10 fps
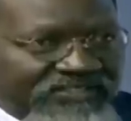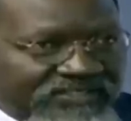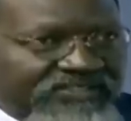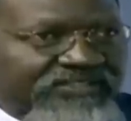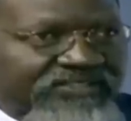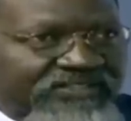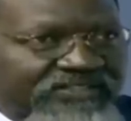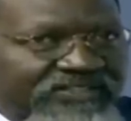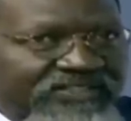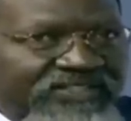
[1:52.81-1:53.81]
that Kenya is
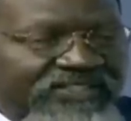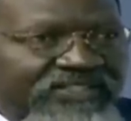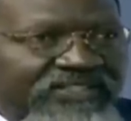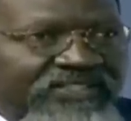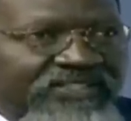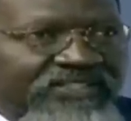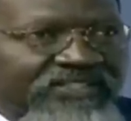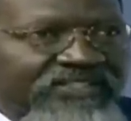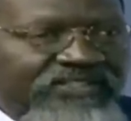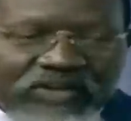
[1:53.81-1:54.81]
still going on as it
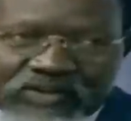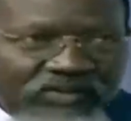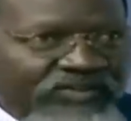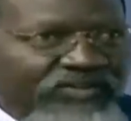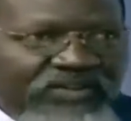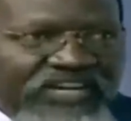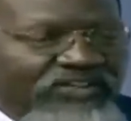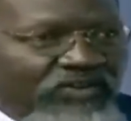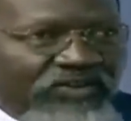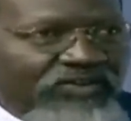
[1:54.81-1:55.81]
should be, no, despite the fact
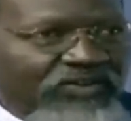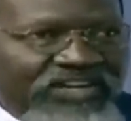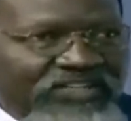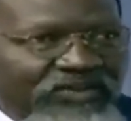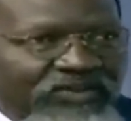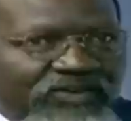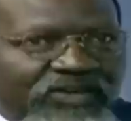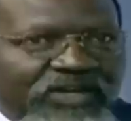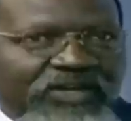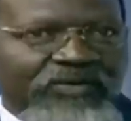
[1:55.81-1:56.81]
all. that there's... not at all.
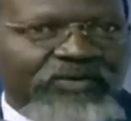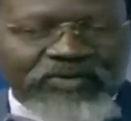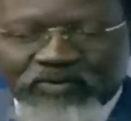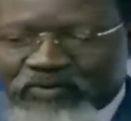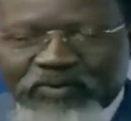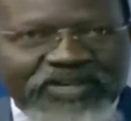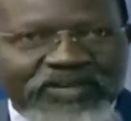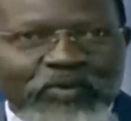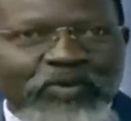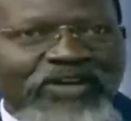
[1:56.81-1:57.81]
Okay. We,
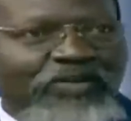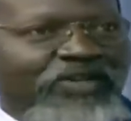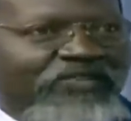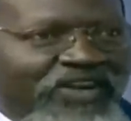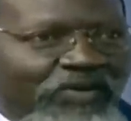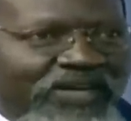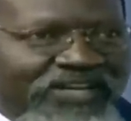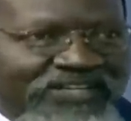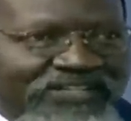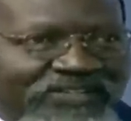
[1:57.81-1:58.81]
we were doing very well.